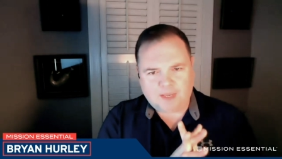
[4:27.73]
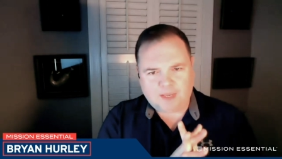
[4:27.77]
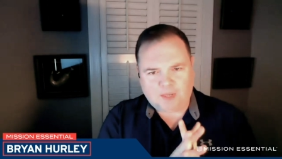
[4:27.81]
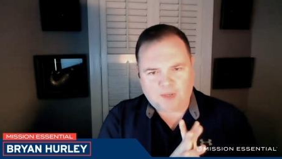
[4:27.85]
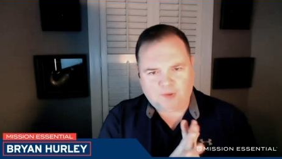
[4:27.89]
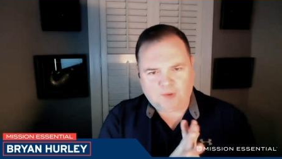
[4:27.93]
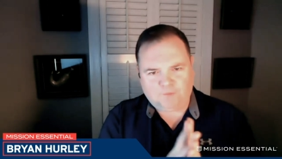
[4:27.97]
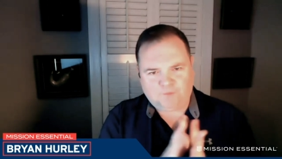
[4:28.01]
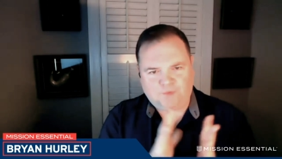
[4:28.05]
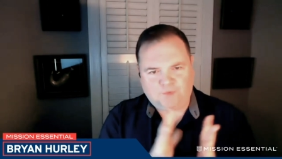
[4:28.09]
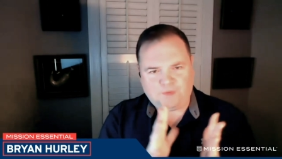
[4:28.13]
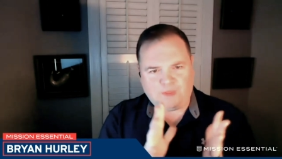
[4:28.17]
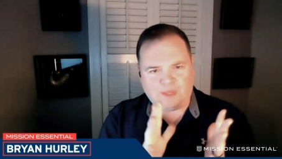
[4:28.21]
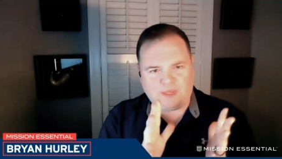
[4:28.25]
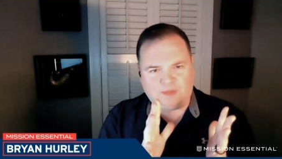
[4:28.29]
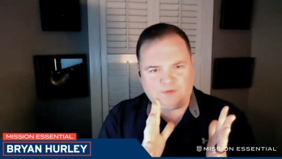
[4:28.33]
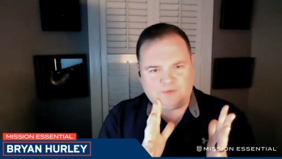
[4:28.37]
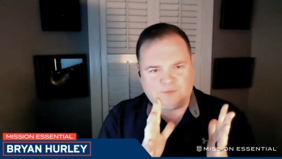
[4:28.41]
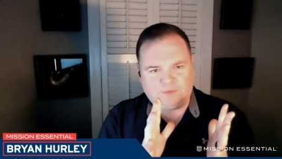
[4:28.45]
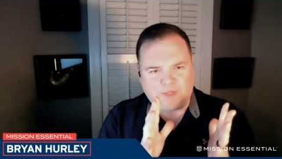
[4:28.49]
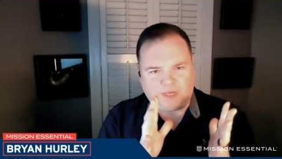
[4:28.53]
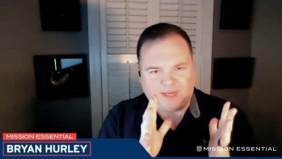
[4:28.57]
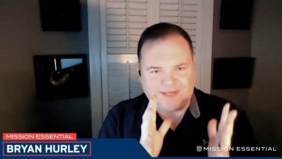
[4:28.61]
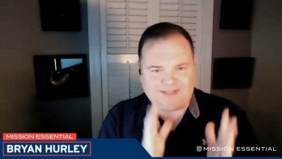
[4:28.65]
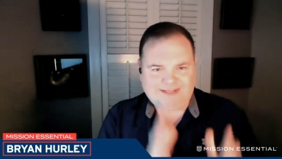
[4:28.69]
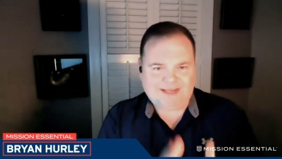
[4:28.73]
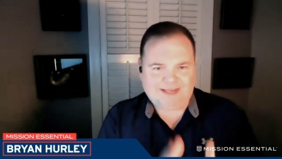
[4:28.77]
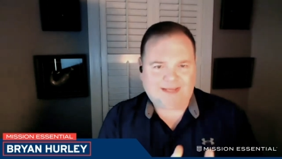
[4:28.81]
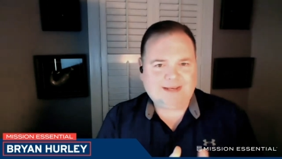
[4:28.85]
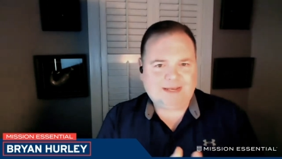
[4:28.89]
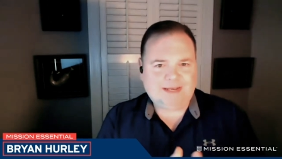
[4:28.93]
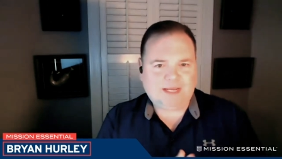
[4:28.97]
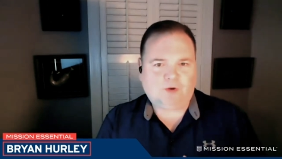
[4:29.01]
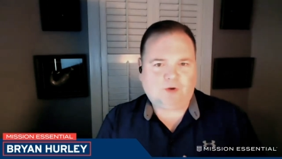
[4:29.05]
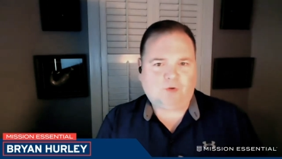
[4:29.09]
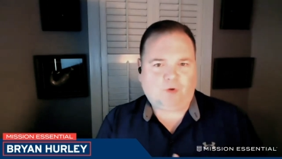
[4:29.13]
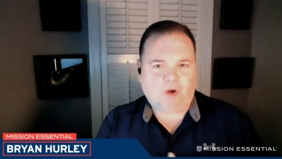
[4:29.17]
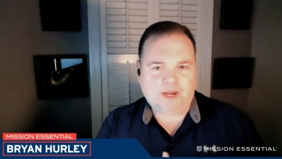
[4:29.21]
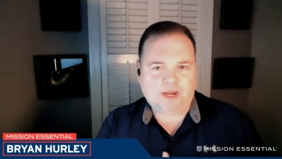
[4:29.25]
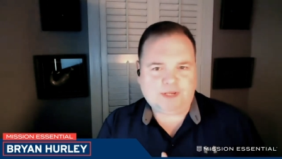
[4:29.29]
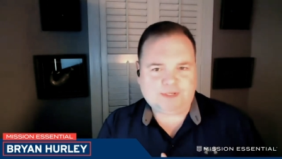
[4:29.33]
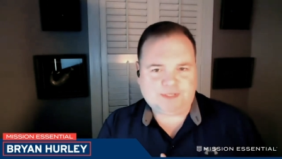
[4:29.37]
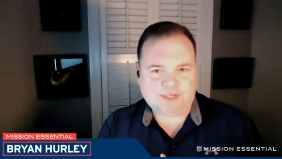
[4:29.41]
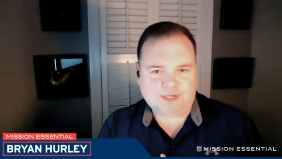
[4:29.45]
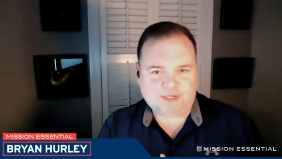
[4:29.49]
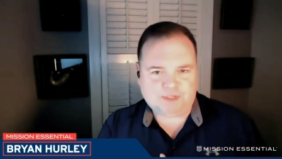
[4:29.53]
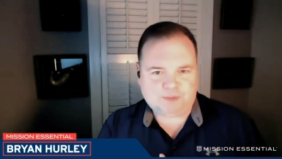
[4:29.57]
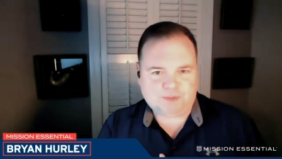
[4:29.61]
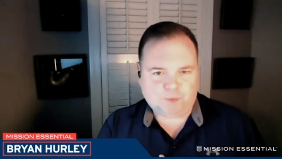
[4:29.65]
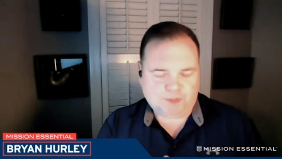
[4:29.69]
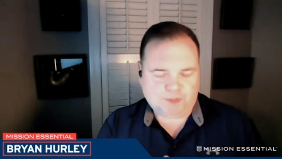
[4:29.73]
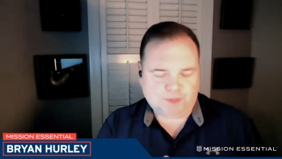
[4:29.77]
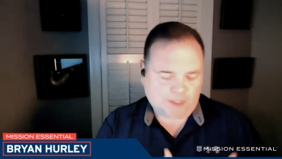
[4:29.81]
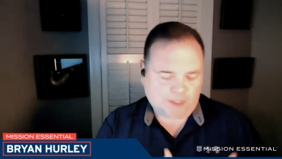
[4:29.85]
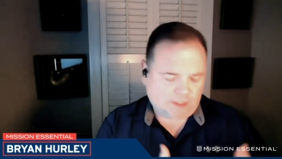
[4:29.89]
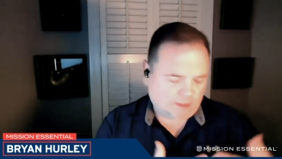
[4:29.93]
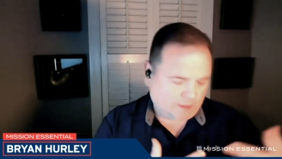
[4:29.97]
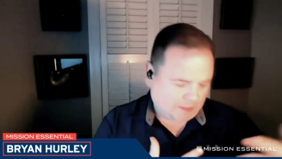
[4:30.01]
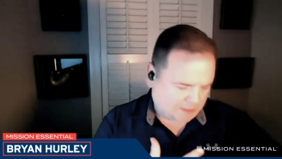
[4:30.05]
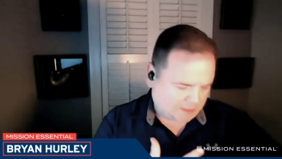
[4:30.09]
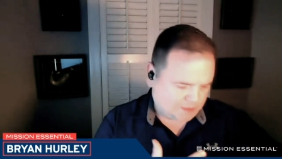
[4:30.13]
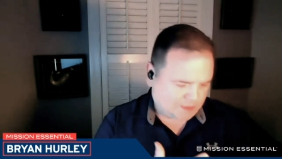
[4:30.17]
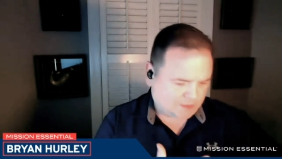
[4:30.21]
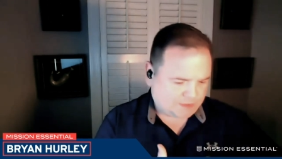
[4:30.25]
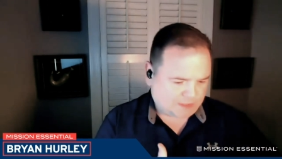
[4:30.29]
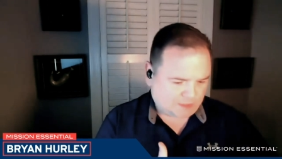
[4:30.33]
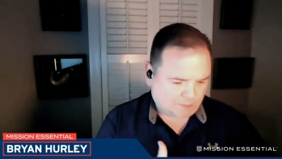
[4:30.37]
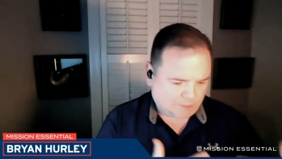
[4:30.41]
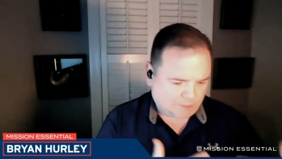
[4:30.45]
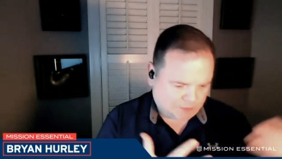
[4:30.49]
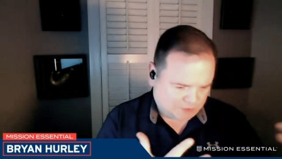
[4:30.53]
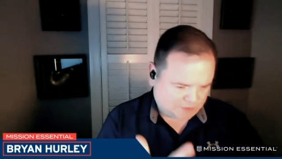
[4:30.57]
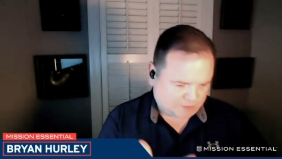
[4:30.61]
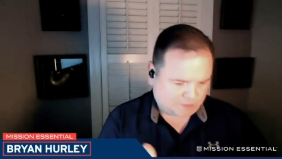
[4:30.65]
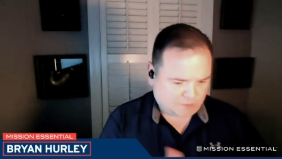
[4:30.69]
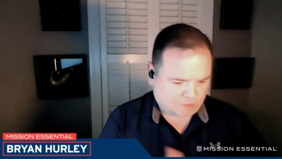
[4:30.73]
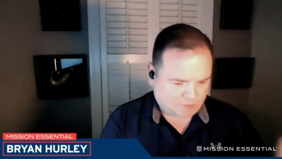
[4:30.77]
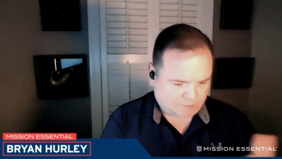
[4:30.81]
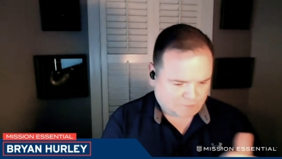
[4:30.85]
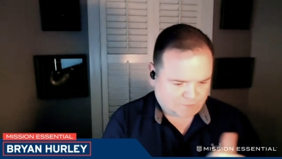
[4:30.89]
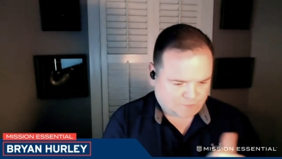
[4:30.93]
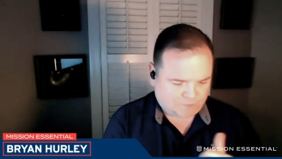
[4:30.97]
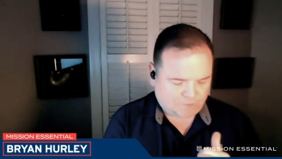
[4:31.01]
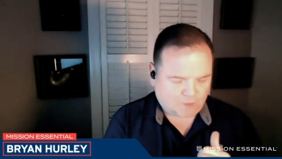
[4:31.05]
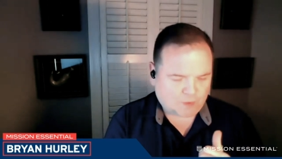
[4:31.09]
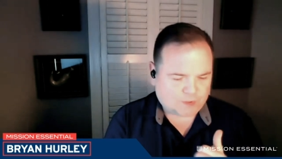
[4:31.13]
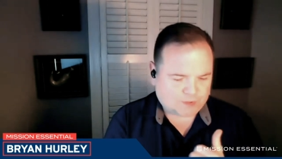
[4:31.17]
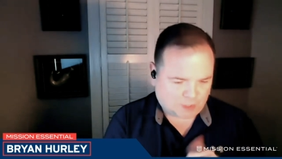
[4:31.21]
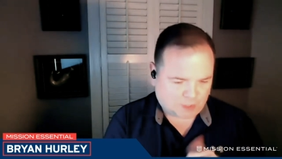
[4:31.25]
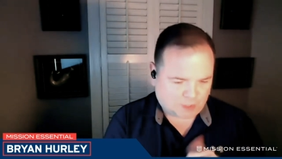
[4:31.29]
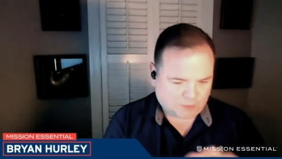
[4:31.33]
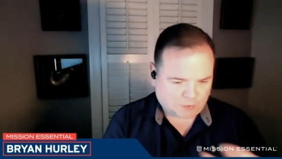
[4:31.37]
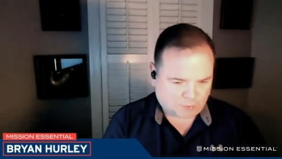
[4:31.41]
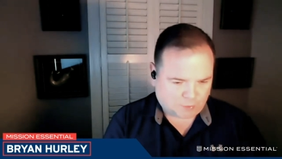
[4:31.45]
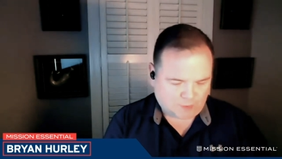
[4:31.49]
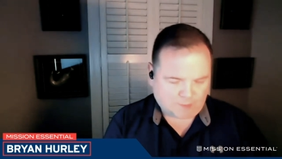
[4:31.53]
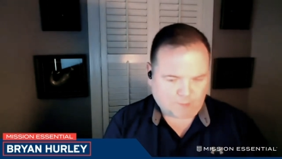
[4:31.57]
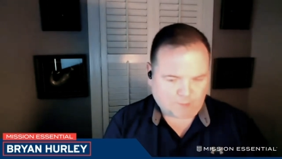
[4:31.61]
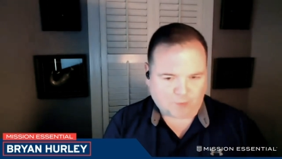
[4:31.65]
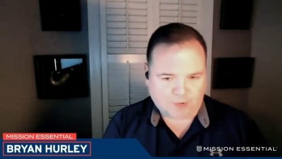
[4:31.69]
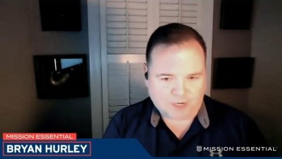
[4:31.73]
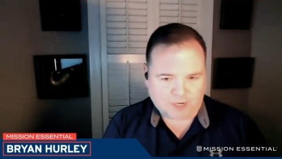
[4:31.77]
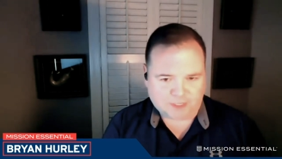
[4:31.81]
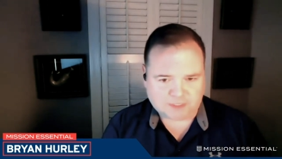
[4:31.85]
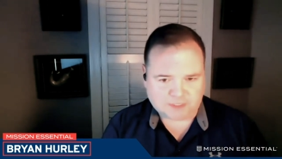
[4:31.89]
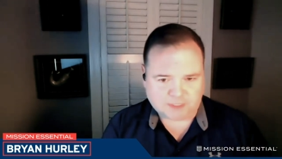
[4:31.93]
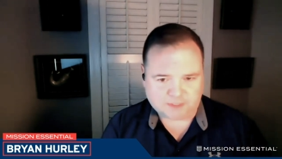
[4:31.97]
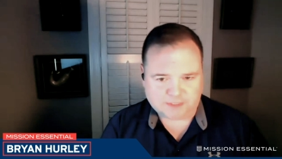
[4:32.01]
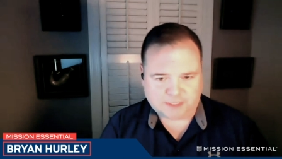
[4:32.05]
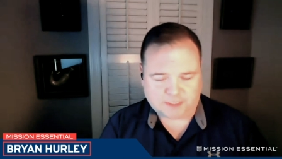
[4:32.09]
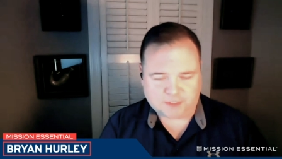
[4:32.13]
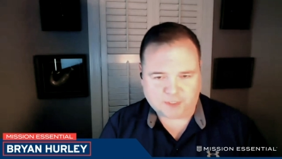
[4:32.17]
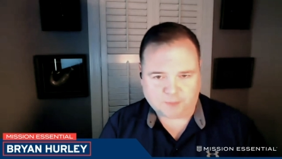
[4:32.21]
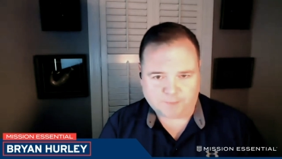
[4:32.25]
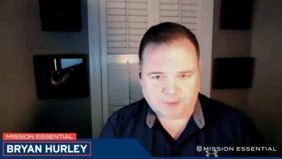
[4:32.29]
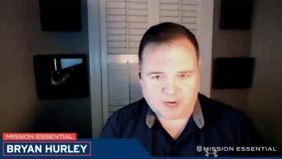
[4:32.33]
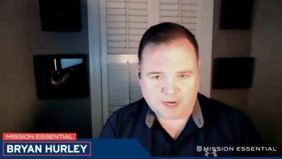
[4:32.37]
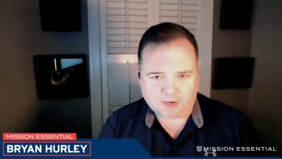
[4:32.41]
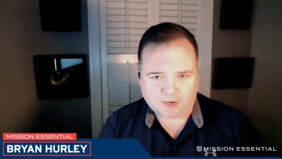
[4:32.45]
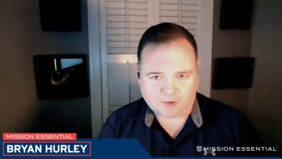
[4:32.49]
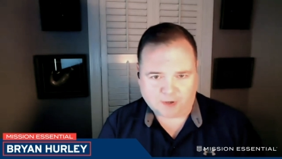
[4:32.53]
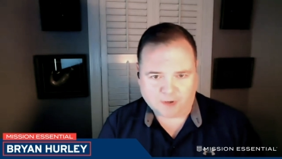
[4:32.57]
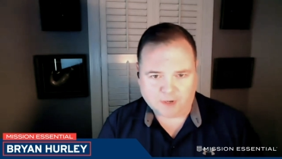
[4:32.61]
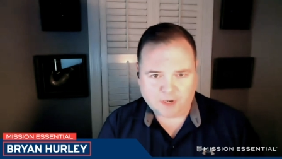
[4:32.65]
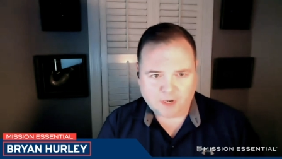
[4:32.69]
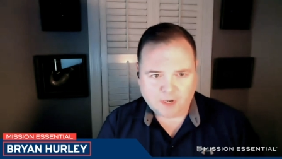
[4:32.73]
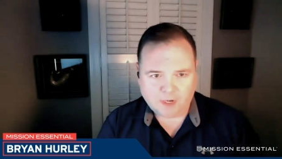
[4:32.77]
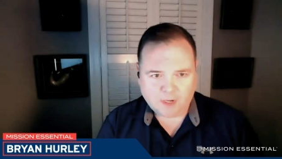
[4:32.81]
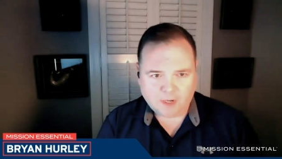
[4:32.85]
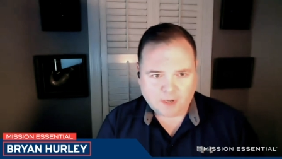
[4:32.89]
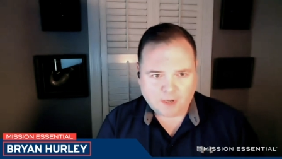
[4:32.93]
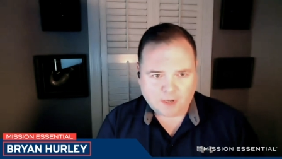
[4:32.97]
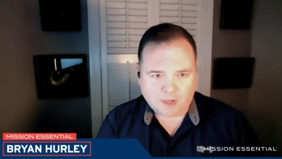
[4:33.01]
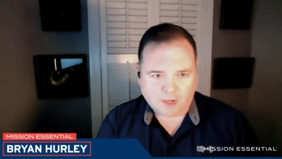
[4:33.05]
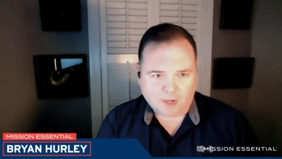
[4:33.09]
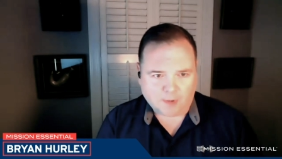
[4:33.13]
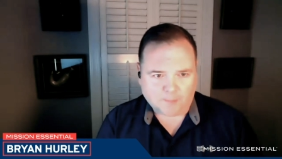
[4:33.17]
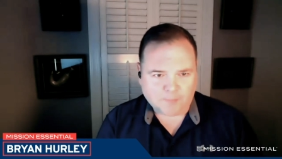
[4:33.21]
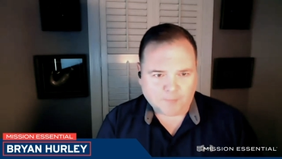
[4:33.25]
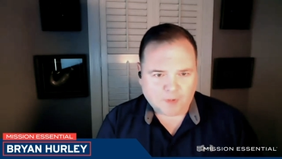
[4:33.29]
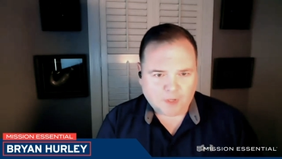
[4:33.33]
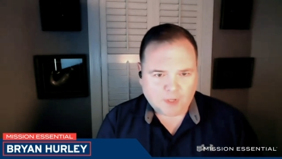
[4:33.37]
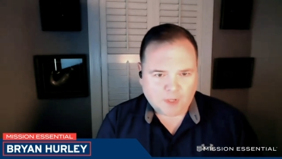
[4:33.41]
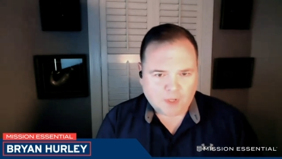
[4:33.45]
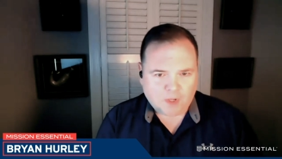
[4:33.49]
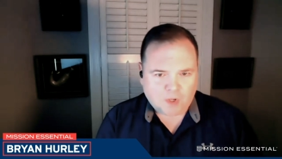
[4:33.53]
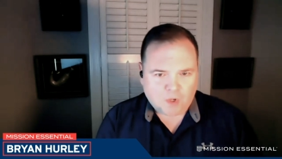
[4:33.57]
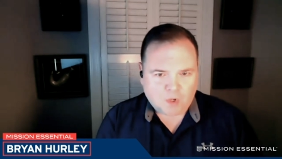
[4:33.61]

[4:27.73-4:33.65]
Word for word: if the identity crisis within, as you said, just focusing on the Green Berets because that's your background, um,